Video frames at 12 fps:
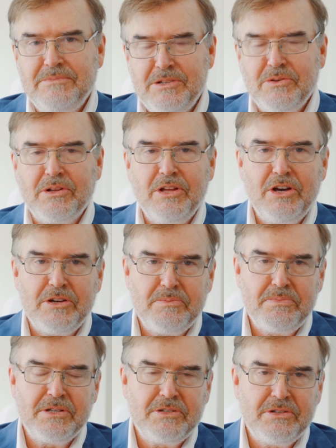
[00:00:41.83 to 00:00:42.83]
you're
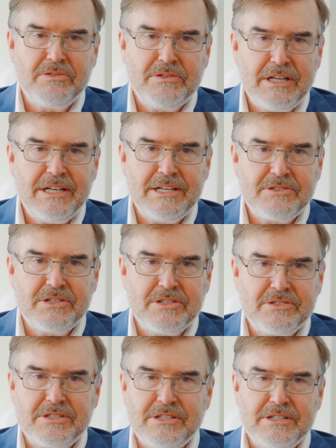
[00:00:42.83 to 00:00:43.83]
alone, but you, in
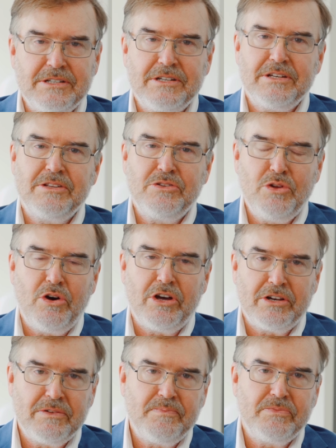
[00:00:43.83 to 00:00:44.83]
essence, not.